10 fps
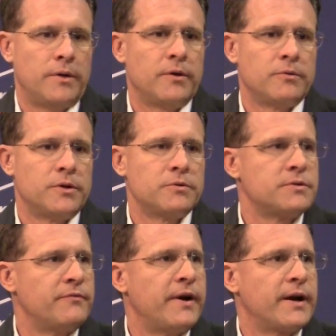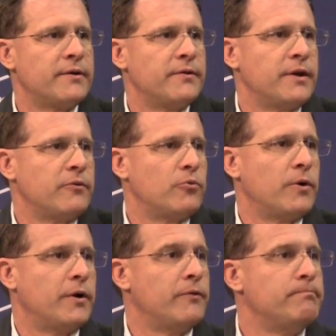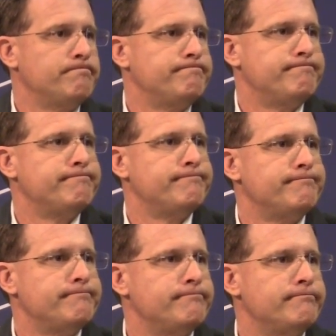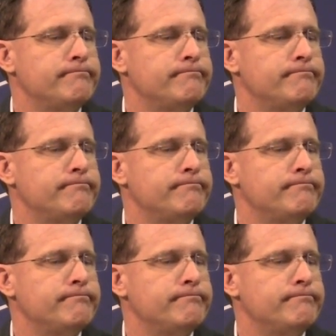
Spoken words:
There were some factors. That was one of them.